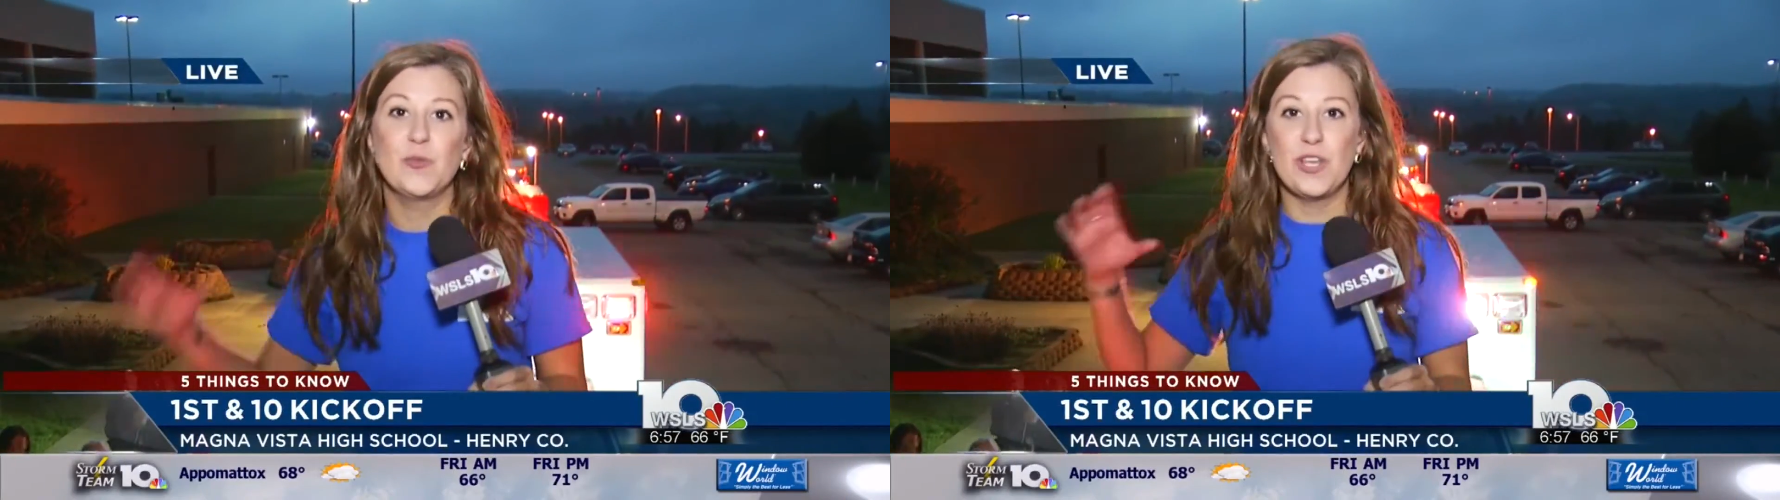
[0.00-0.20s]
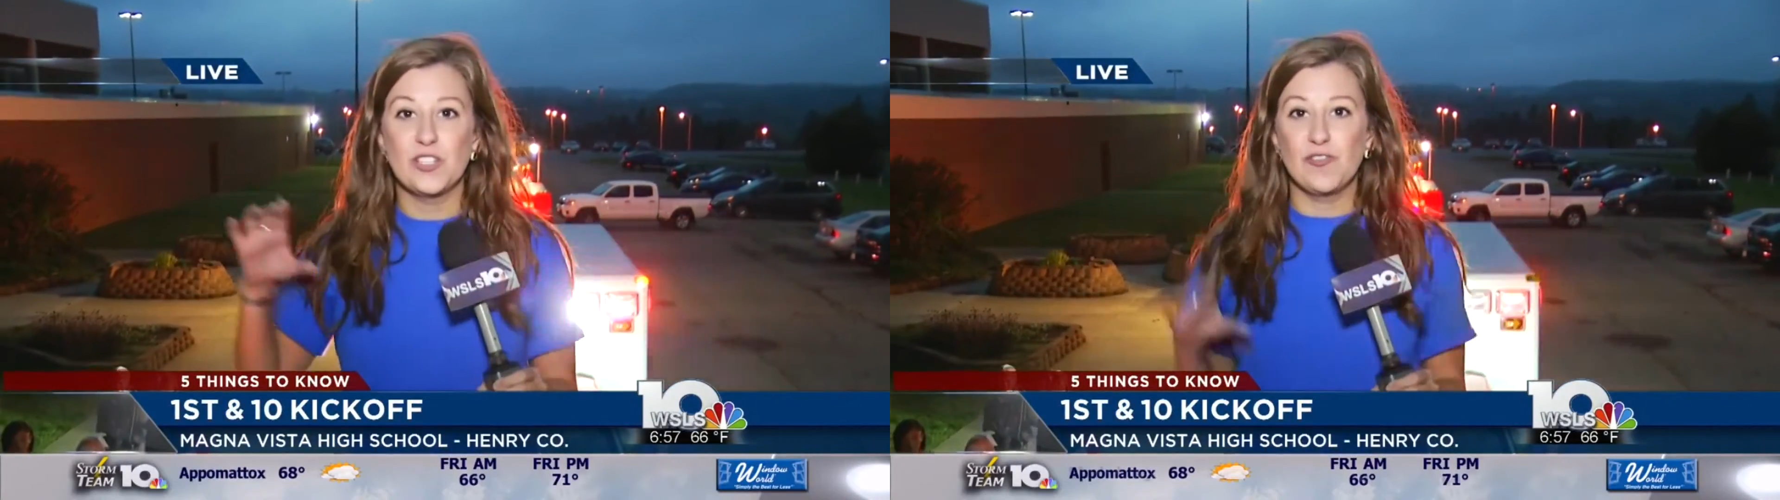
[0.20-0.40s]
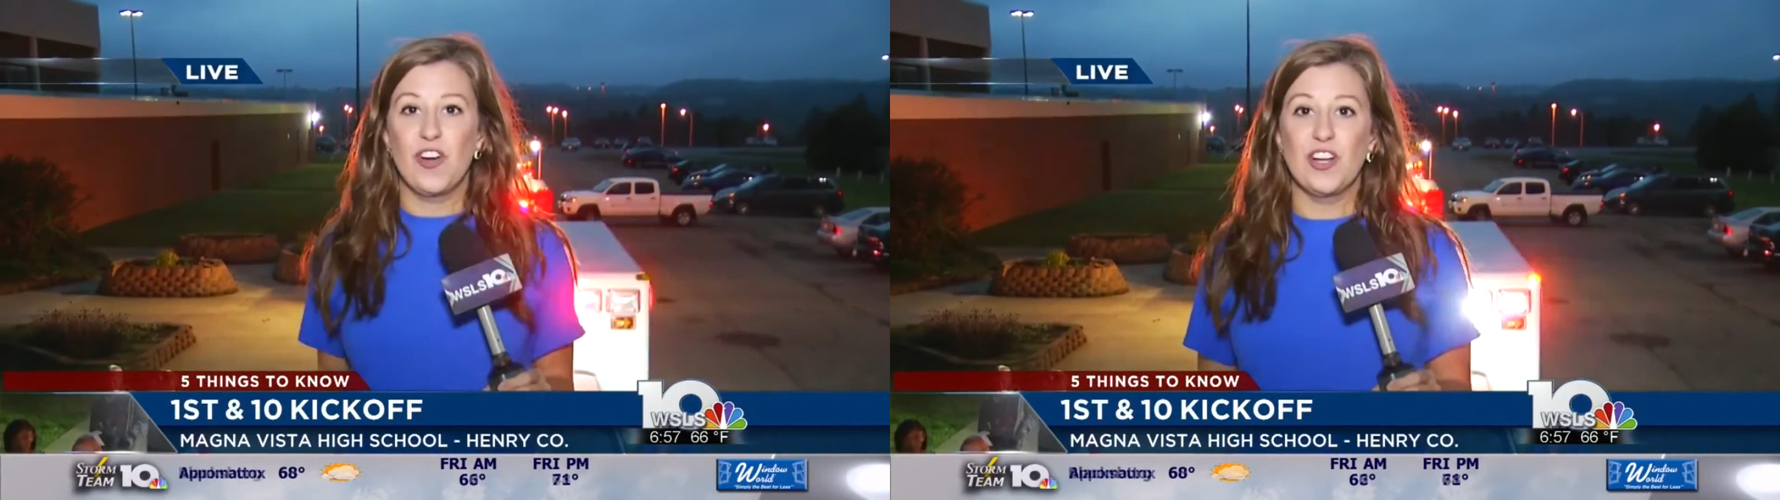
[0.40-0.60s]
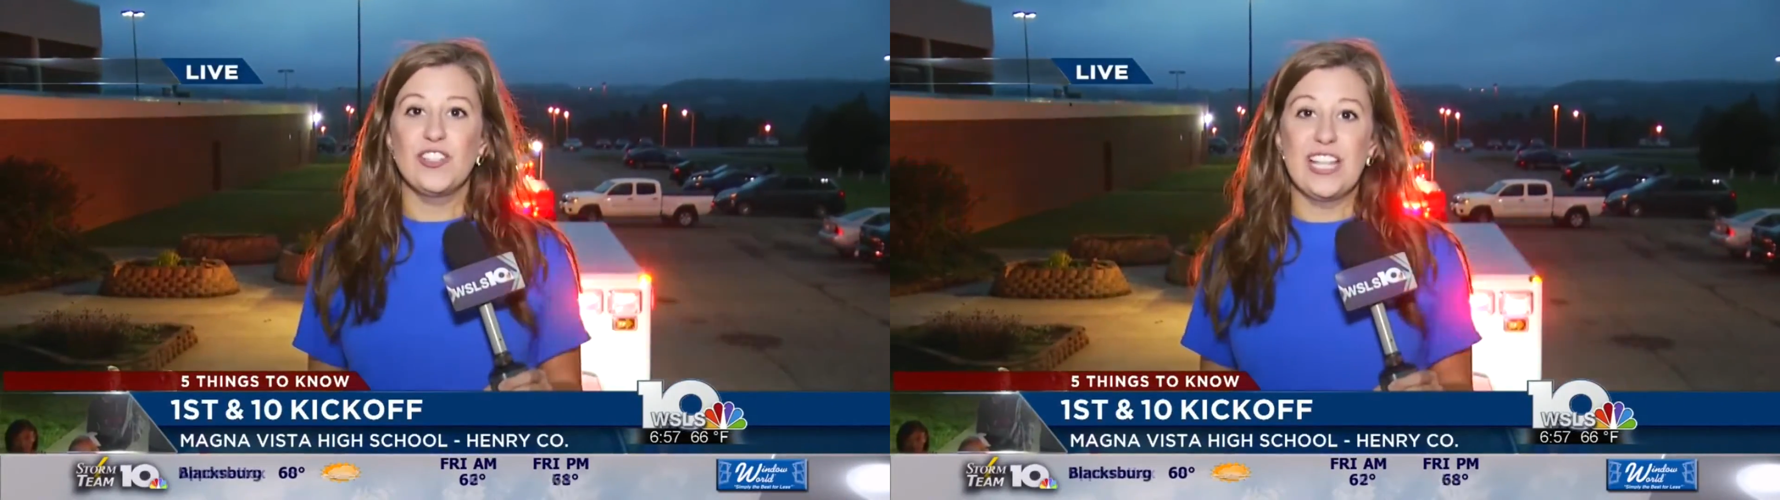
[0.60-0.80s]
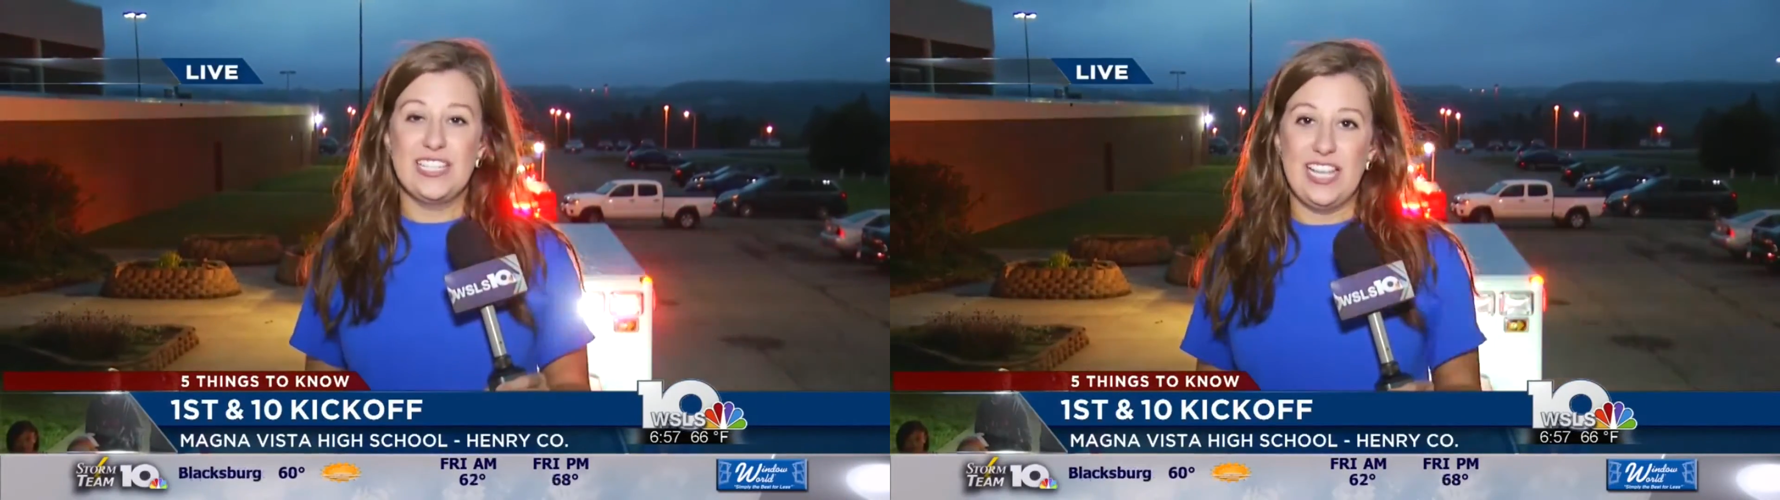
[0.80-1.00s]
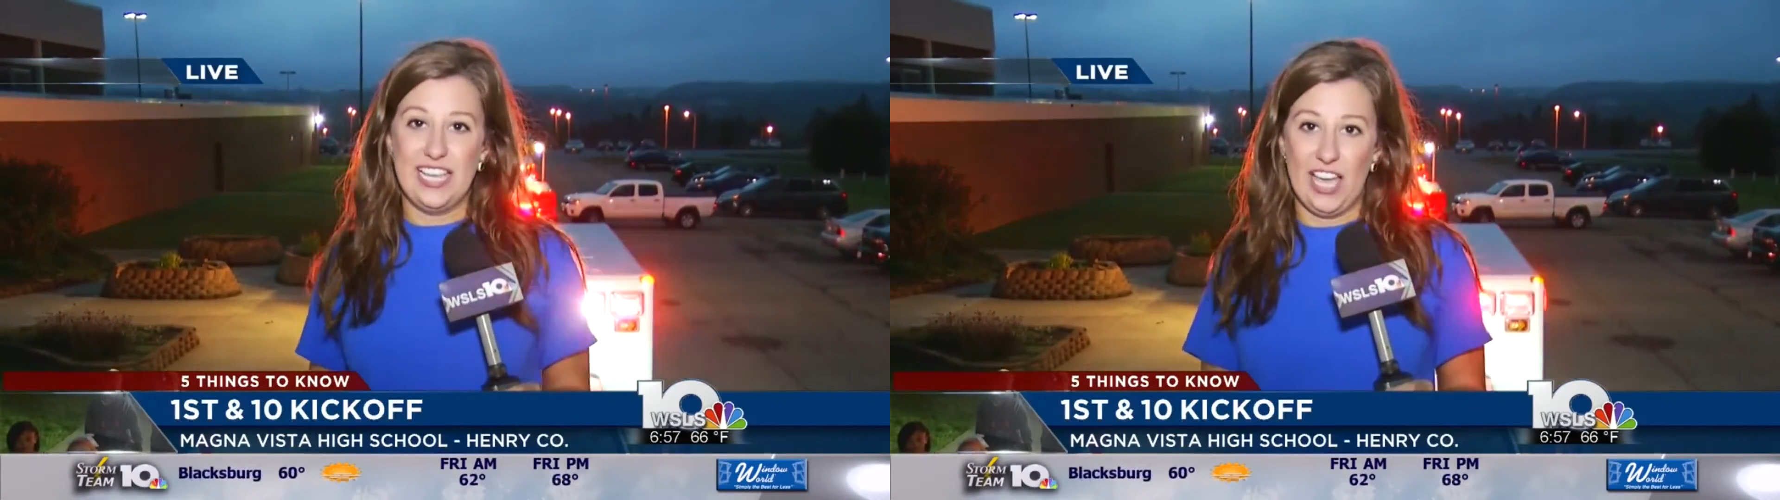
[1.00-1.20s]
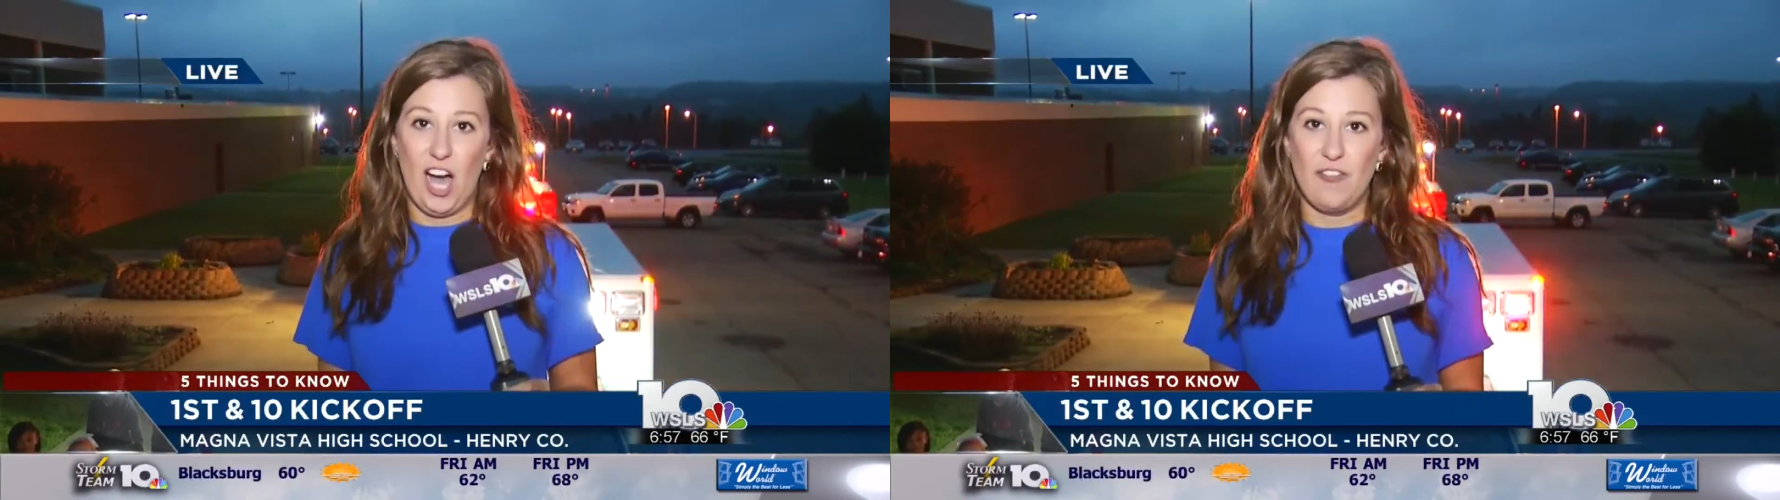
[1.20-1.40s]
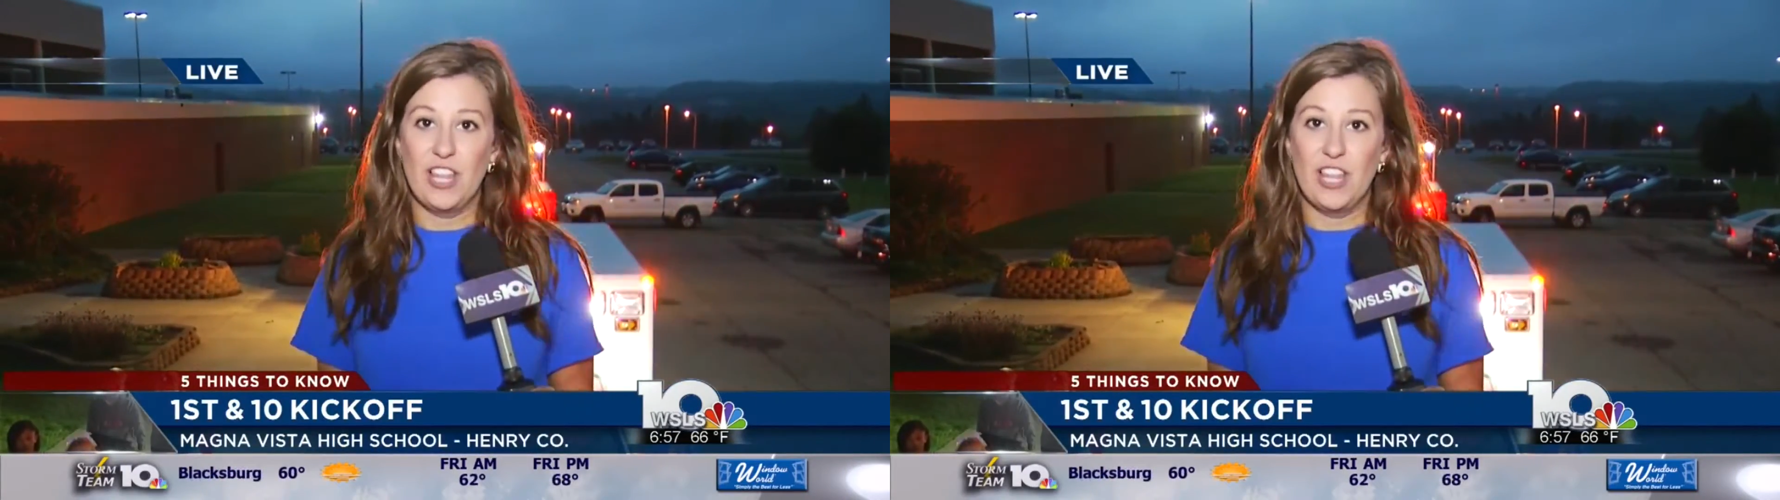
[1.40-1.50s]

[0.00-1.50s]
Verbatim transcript: week's first and 10 kickoff.